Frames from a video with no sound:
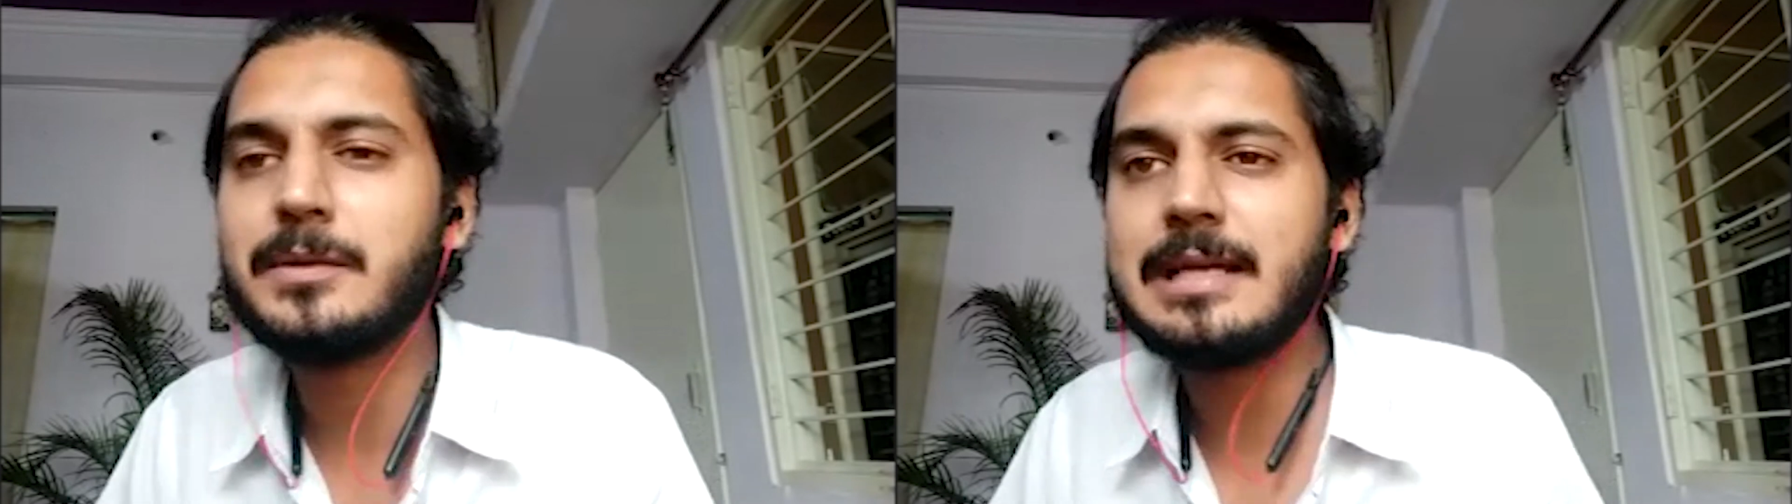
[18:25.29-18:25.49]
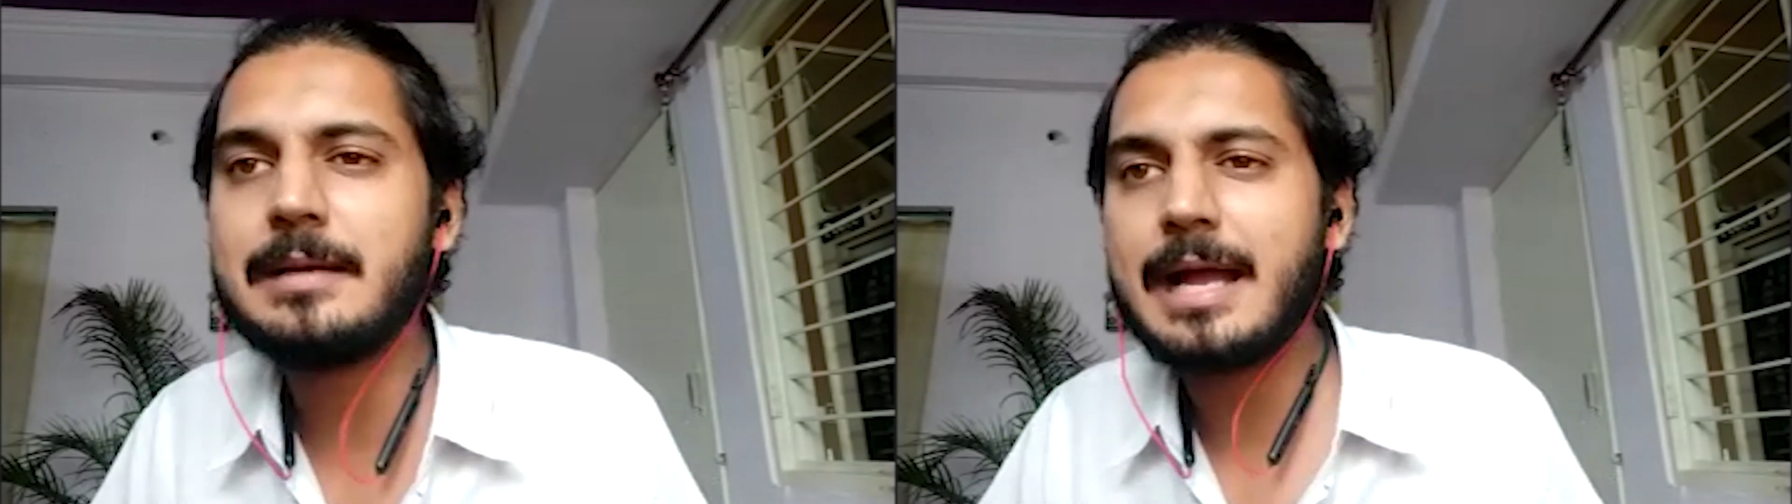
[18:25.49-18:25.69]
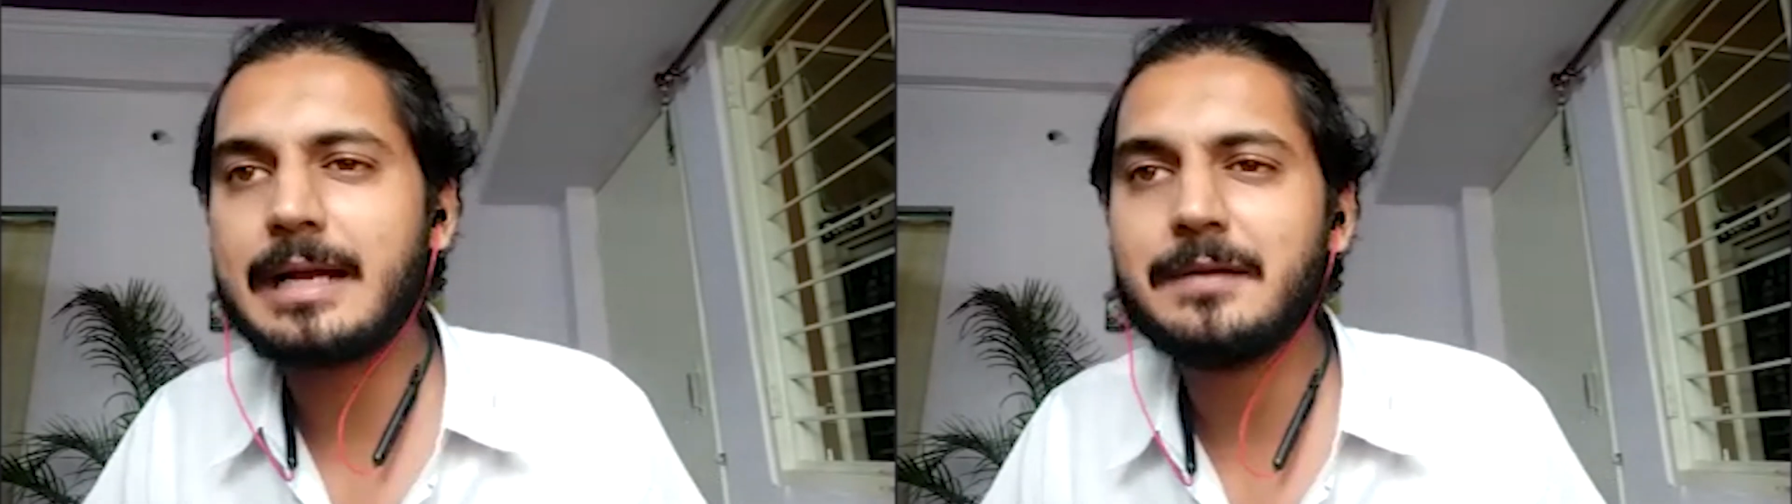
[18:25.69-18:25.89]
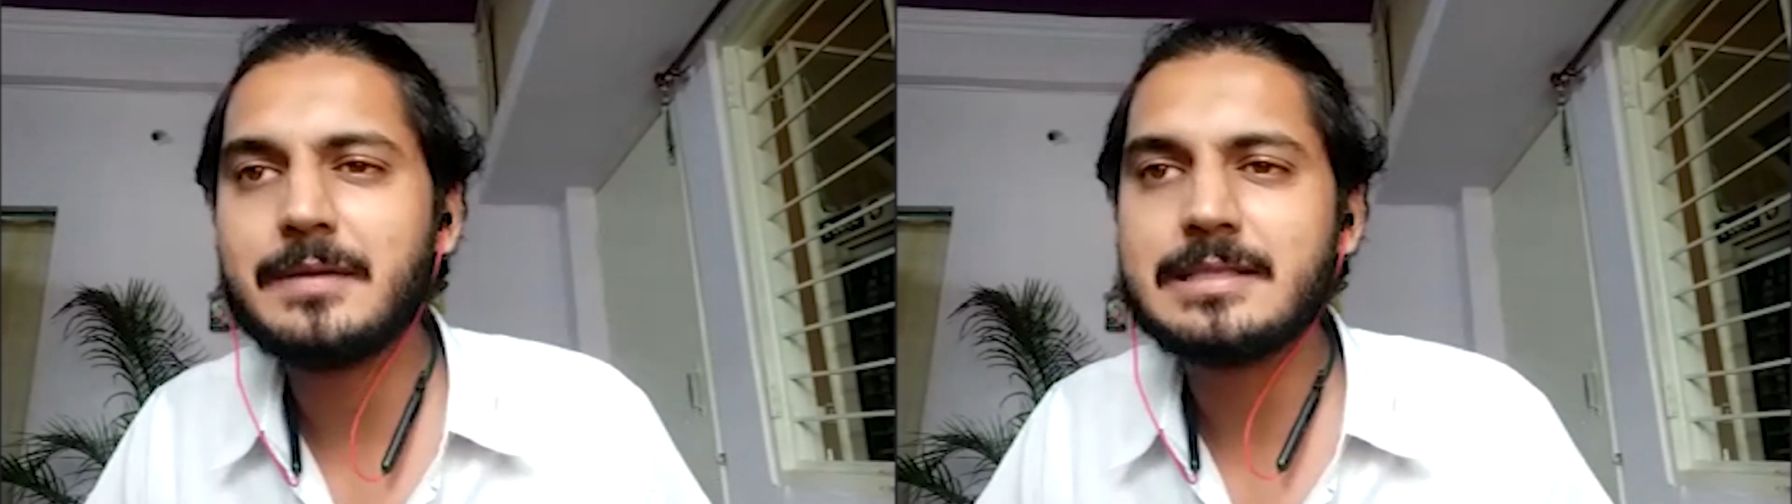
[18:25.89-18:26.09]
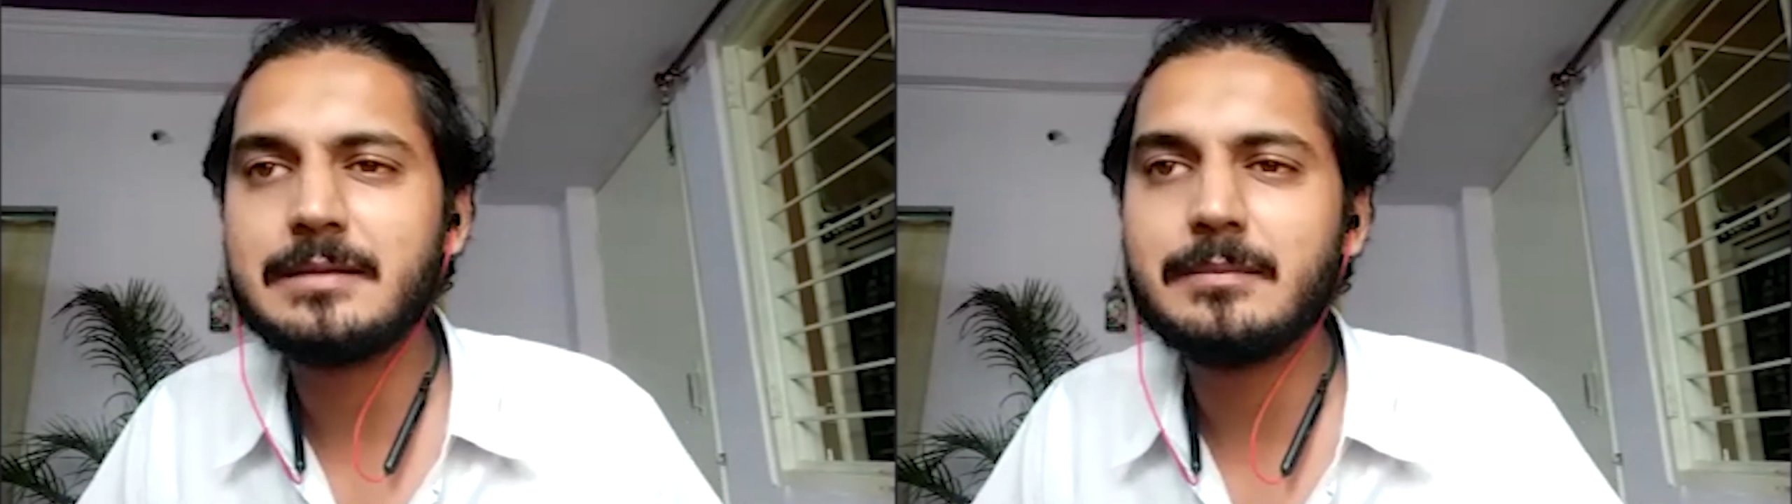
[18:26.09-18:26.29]
some
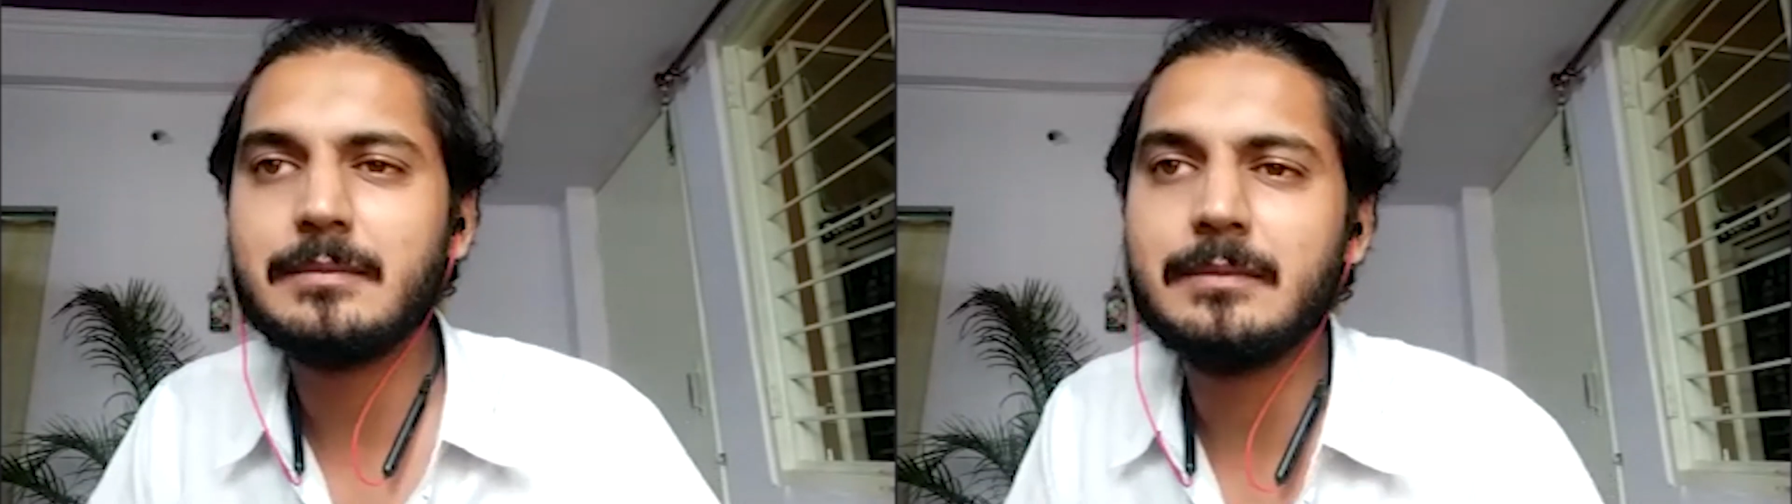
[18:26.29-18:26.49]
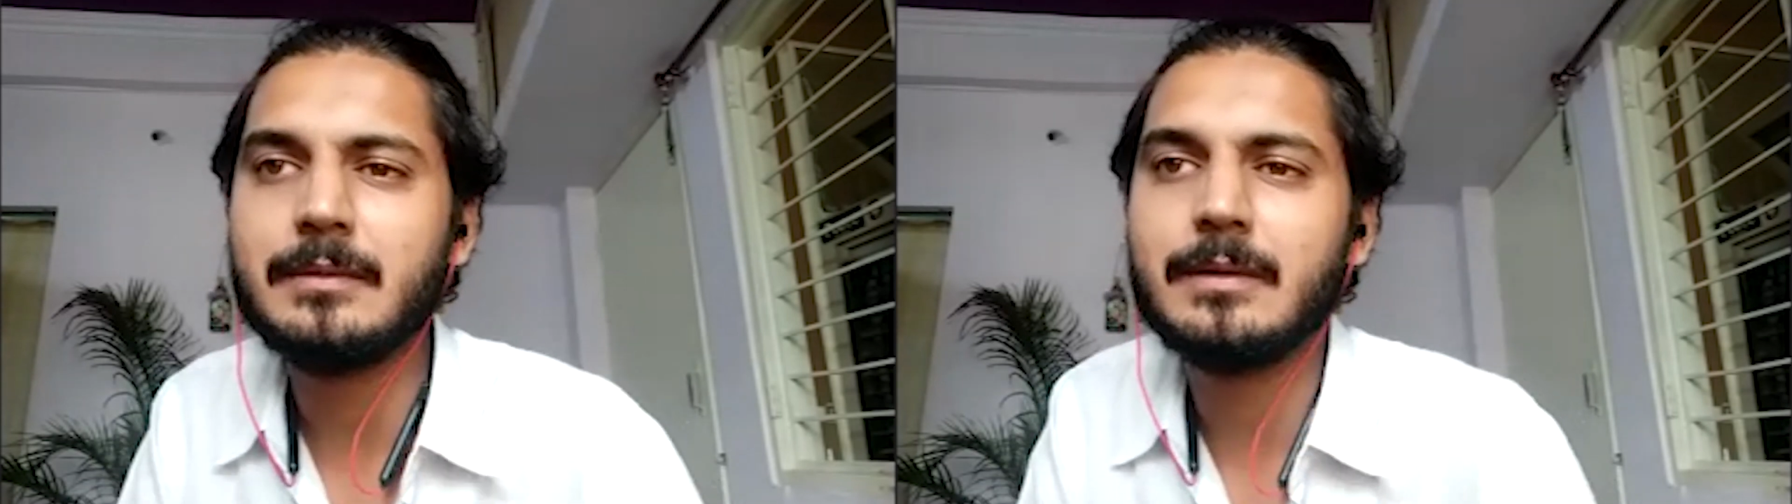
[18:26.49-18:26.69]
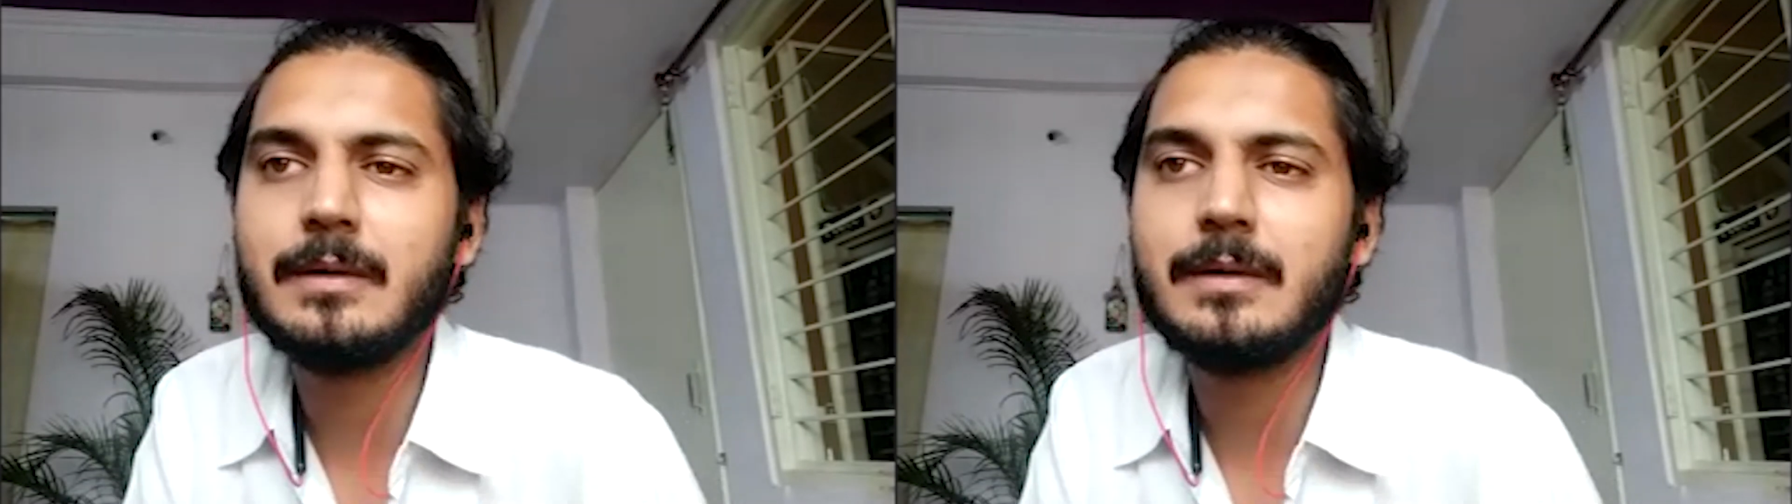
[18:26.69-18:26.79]
activism